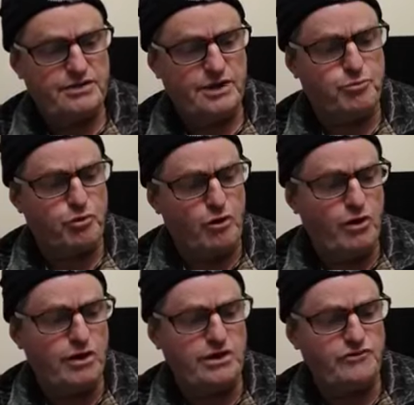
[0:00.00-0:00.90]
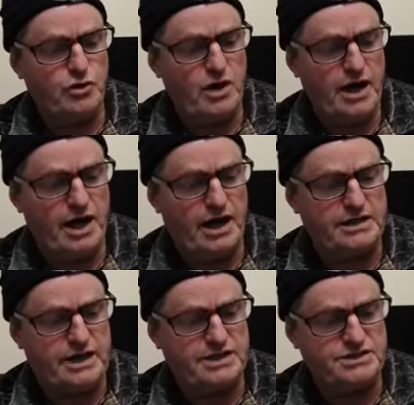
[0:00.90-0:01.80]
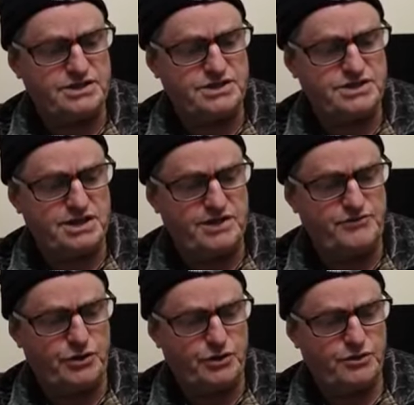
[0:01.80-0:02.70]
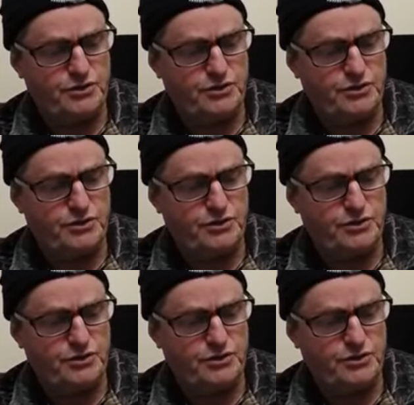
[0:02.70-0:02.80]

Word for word: The pride of your heart has deceived you.